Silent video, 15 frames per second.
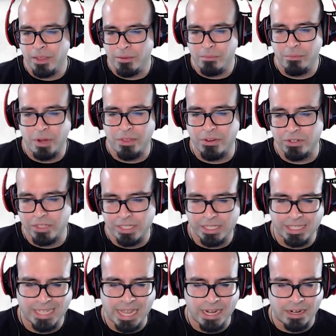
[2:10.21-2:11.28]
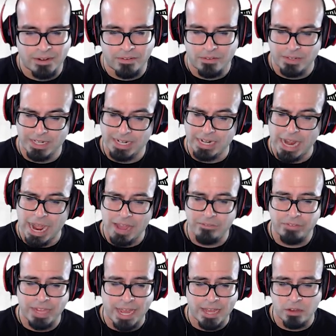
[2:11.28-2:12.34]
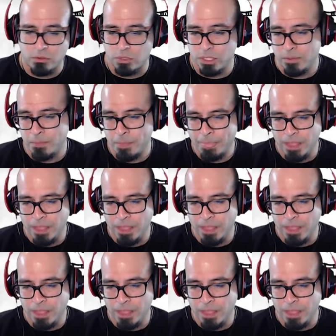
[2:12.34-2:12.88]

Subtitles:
brother's set didn't have cows.